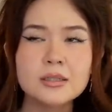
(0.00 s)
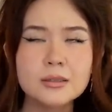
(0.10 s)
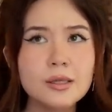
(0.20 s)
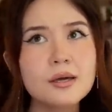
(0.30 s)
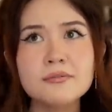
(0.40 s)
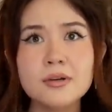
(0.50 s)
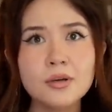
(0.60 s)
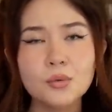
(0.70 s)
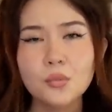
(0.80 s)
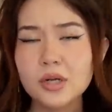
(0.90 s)
love
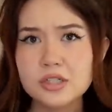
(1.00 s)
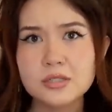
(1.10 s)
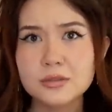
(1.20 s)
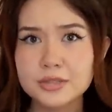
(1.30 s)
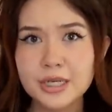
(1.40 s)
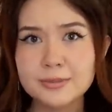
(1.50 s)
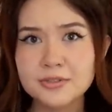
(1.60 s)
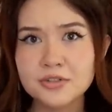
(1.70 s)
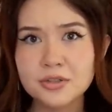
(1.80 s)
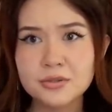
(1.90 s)
watching those types of
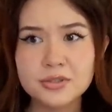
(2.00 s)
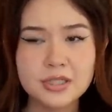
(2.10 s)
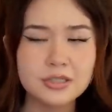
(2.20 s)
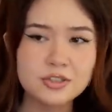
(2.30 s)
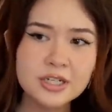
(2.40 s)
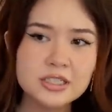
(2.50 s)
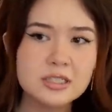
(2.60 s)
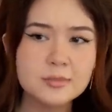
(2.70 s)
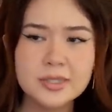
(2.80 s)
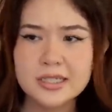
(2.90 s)
shows like Chainsaw
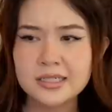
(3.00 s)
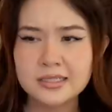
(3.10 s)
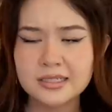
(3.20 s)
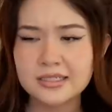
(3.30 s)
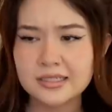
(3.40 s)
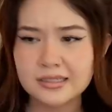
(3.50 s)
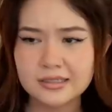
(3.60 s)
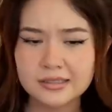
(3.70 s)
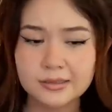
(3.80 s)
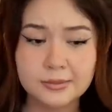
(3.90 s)
Man and
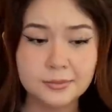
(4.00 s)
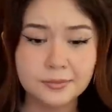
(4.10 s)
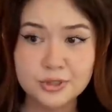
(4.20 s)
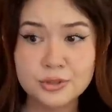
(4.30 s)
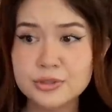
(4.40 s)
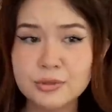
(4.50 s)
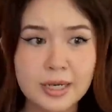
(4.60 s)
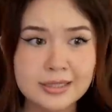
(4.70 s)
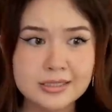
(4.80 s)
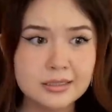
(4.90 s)
um, Jujutsu
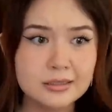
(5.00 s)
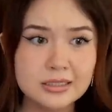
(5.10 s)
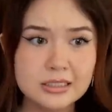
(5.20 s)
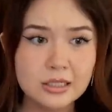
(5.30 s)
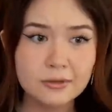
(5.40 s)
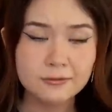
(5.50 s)
Kaisen and stuff.